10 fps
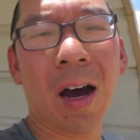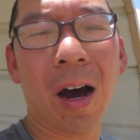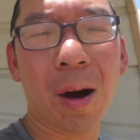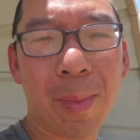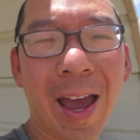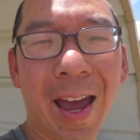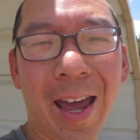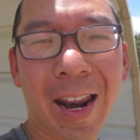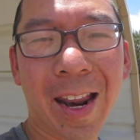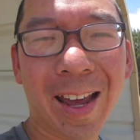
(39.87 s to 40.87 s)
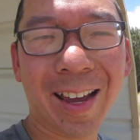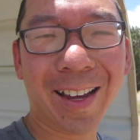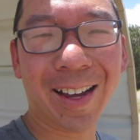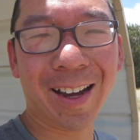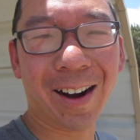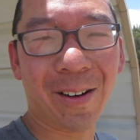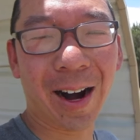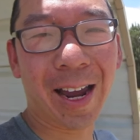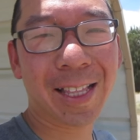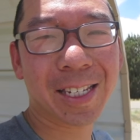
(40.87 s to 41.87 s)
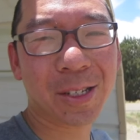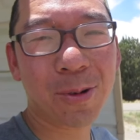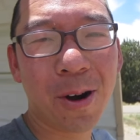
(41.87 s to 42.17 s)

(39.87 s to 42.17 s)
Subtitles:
Oh man. Alright, just